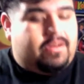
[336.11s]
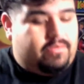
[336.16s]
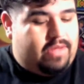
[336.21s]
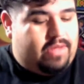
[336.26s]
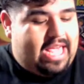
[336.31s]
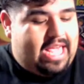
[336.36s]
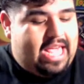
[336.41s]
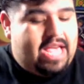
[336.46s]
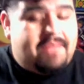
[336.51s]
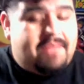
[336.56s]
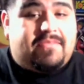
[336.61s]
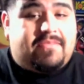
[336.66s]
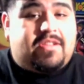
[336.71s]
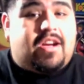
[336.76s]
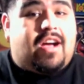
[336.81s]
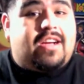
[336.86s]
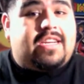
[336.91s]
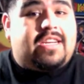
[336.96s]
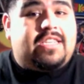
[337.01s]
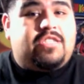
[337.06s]
him
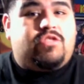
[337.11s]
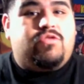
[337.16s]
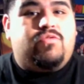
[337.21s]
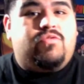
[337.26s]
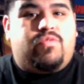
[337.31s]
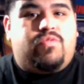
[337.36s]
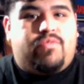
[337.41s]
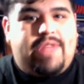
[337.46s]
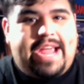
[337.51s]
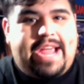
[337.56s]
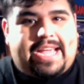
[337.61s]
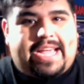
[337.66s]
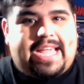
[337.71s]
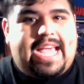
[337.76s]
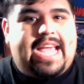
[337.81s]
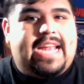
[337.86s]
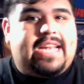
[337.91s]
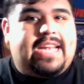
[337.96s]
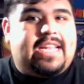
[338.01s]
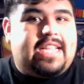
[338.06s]
talking to Rick
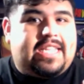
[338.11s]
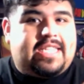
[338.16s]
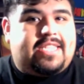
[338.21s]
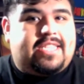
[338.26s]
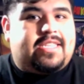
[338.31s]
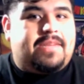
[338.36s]
and